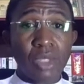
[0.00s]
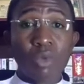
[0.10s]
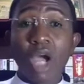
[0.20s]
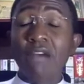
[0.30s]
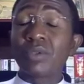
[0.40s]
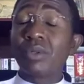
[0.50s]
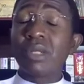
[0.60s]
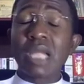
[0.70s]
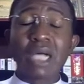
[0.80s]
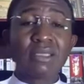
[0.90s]
You have to
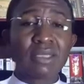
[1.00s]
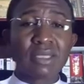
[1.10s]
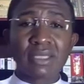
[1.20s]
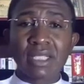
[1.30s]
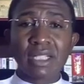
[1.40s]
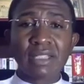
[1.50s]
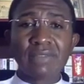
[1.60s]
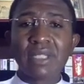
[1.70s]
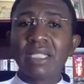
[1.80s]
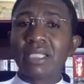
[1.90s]
renounce yourself,
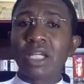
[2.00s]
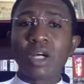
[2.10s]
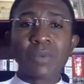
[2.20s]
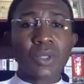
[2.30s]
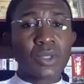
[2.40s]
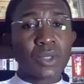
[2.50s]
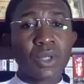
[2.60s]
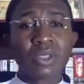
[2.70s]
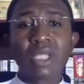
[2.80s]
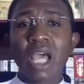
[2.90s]
take up your
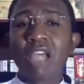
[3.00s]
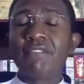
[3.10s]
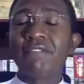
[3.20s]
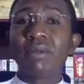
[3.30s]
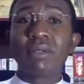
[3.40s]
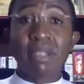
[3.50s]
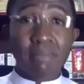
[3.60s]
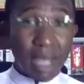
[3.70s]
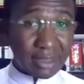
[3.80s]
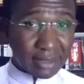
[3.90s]
cross, and follow the
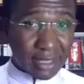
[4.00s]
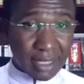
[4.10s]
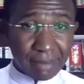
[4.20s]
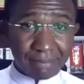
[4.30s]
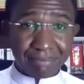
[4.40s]
Master.